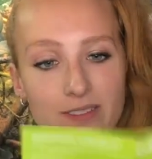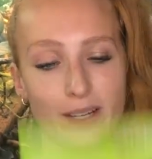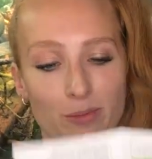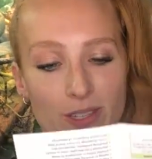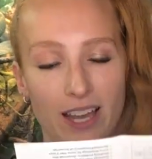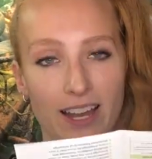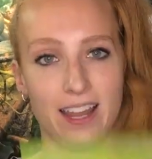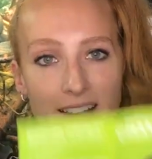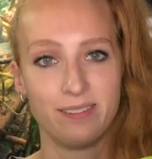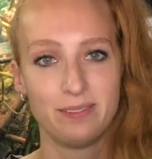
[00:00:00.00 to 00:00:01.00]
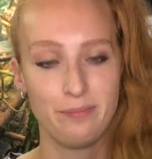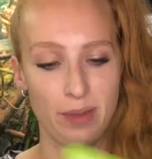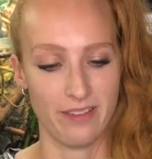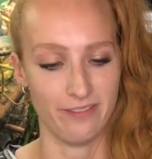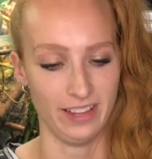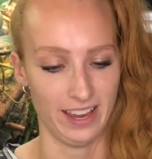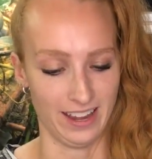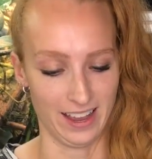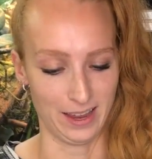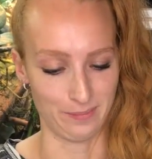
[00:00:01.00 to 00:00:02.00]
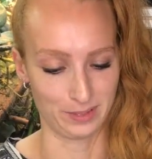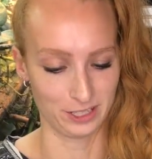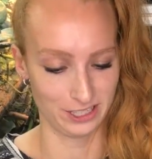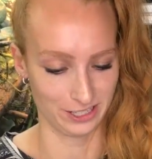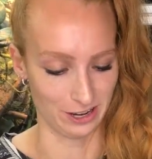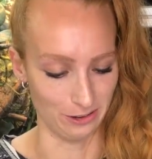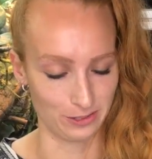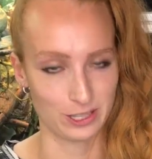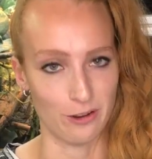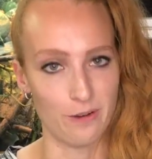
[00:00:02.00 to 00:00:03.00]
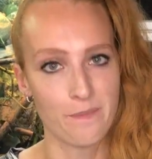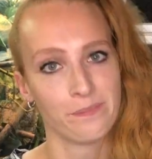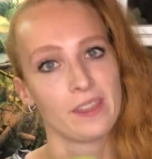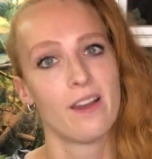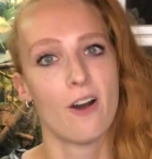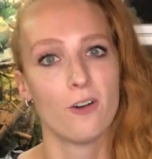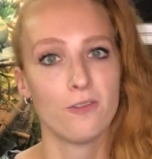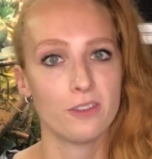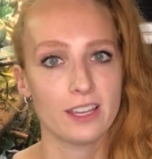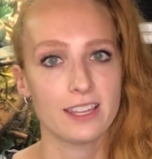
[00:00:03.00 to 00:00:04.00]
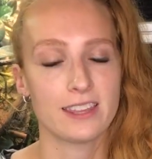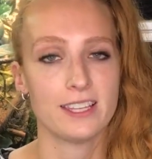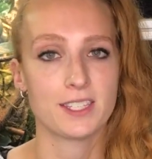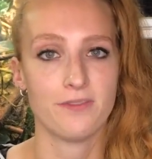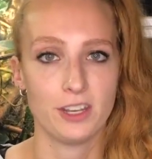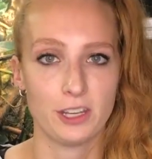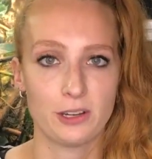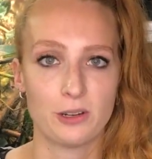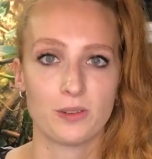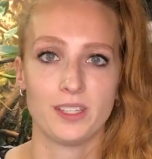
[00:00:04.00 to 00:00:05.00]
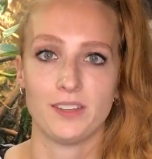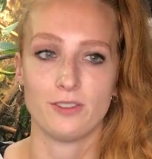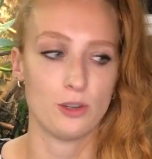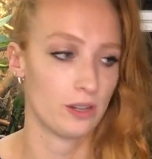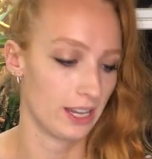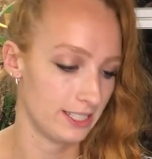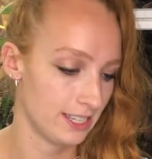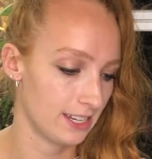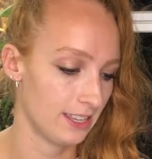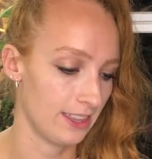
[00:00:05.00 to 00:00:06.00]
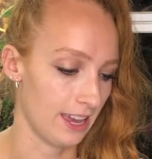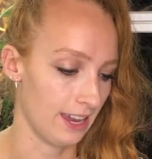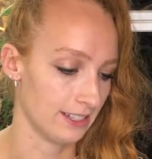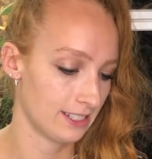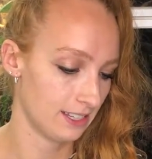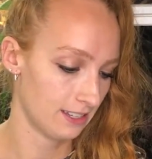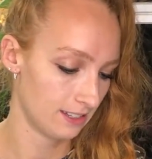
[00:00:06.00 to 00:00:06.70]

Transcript: double-sided pamphlet and I'm good to go. So hopefully this video gives you an idea that,